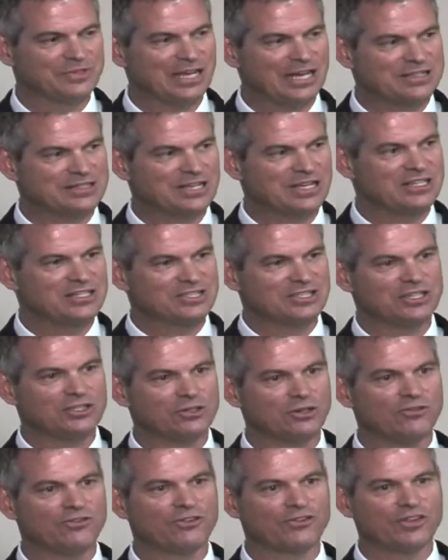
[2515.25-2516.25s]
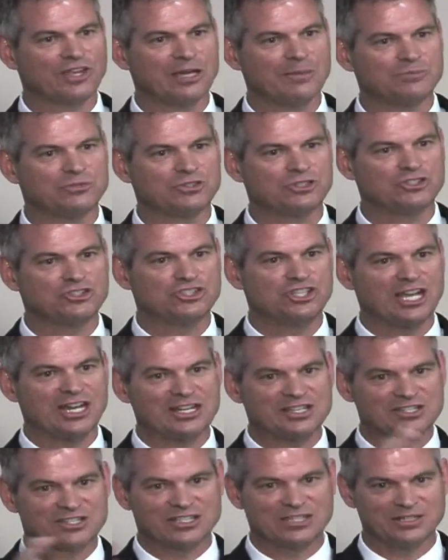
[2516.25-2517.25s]
that's a signal for them to
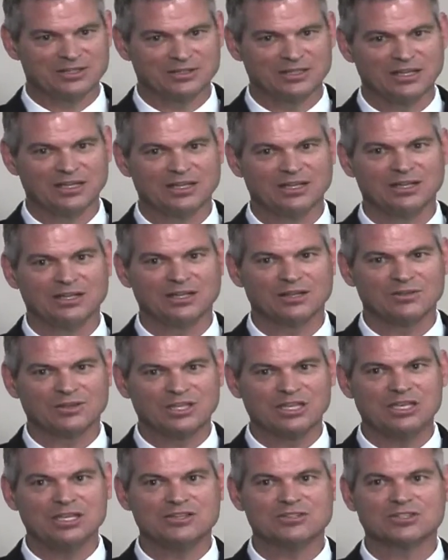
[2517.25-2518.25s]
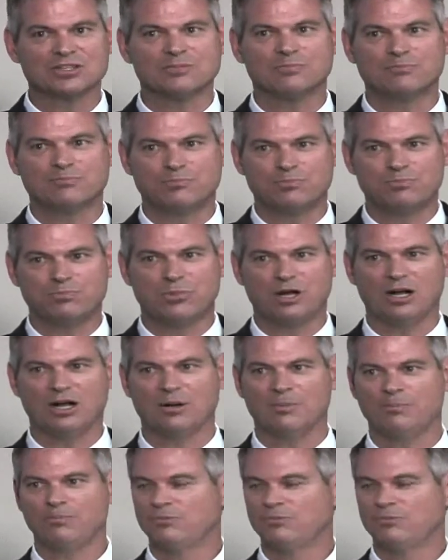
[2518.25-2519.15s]
jettison these uh,